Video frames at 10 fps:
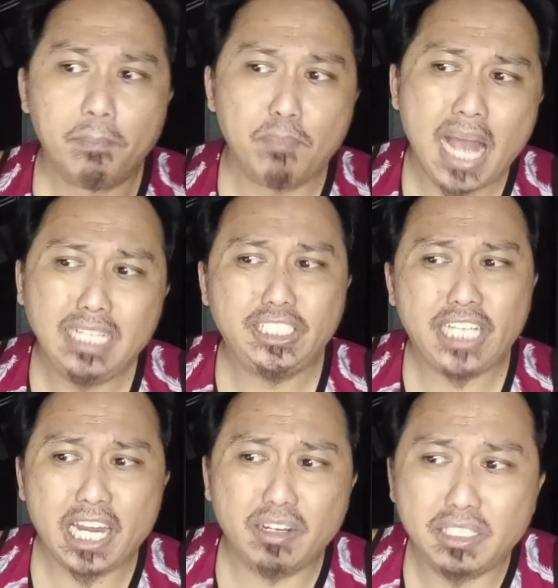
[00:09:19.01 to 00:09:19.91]
"Mind
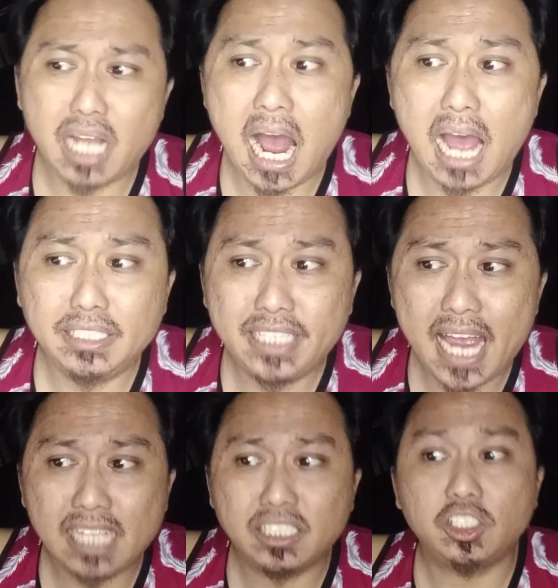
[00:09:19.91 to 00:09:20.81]
sharing the
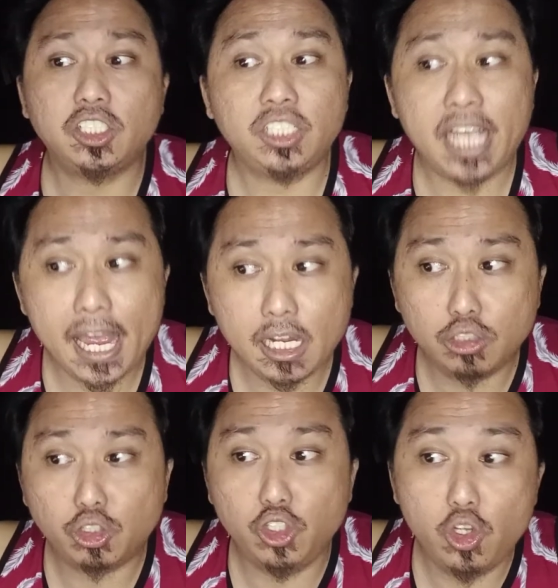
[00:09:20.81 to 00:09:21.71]
hijacked
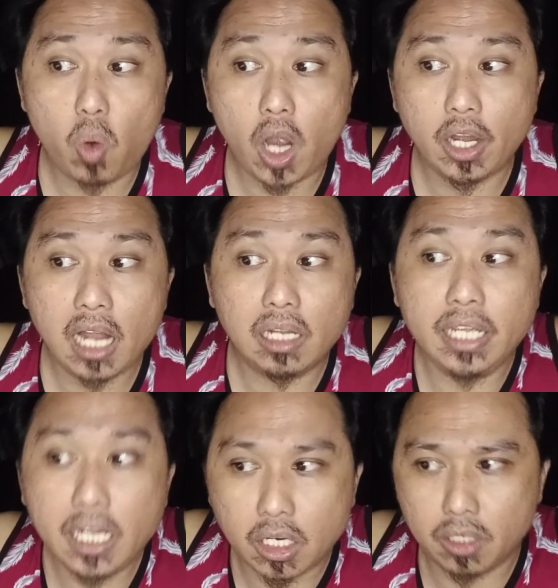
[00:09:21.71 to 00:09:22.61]
channel's URL
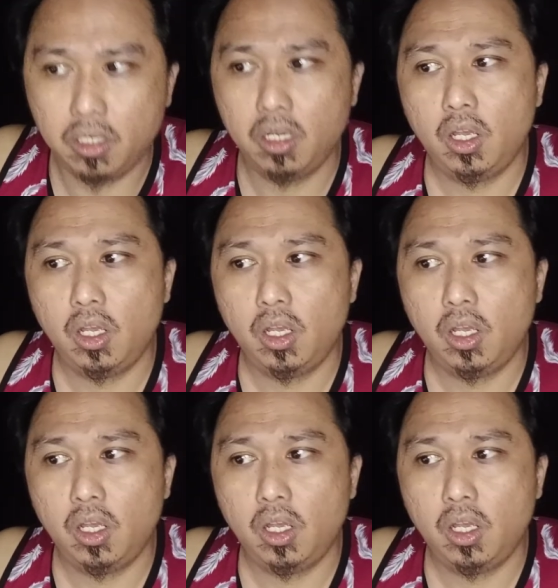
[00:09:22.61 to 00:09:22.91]
here.